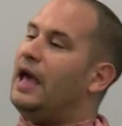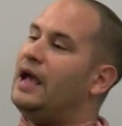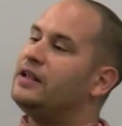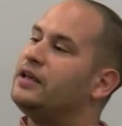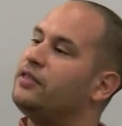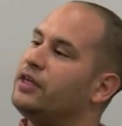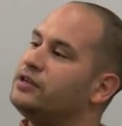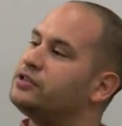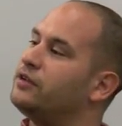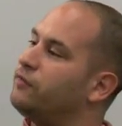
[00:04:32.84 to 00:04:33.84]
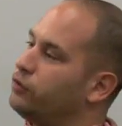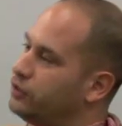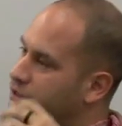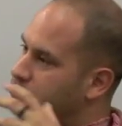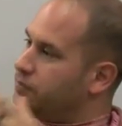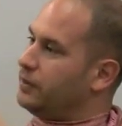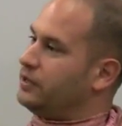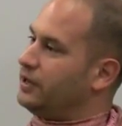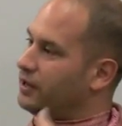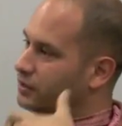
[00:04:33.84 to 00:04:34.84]
And he thinks that for this
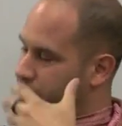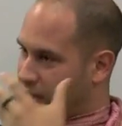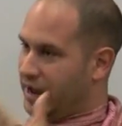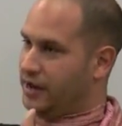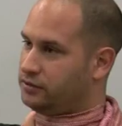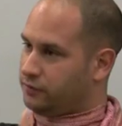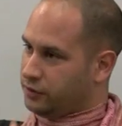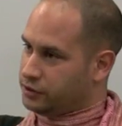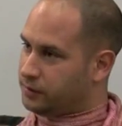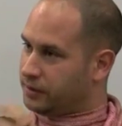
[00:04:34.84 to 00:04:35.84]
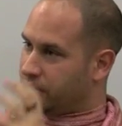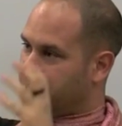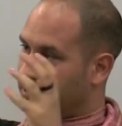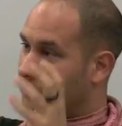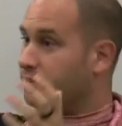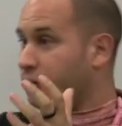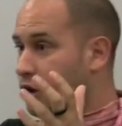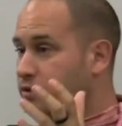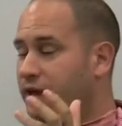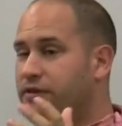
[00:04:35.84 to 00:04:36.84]
particular stage, for this particular
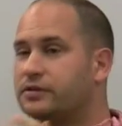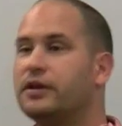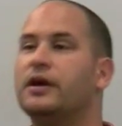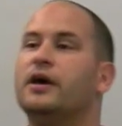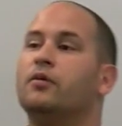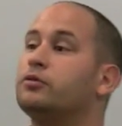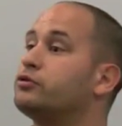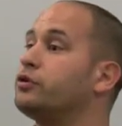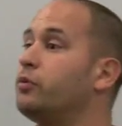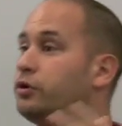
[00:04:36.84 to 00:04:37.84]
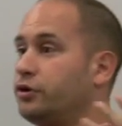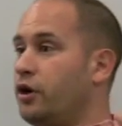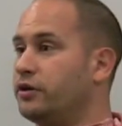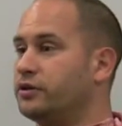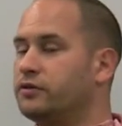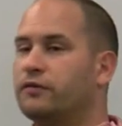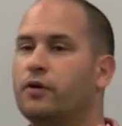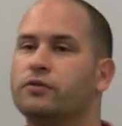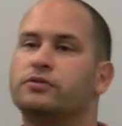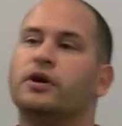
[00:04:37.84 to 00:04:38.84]
context, which is a world context, of
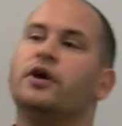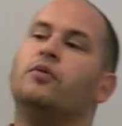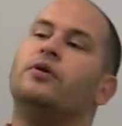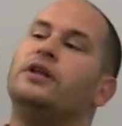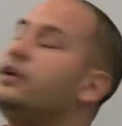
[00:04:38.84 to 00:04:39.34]
course, we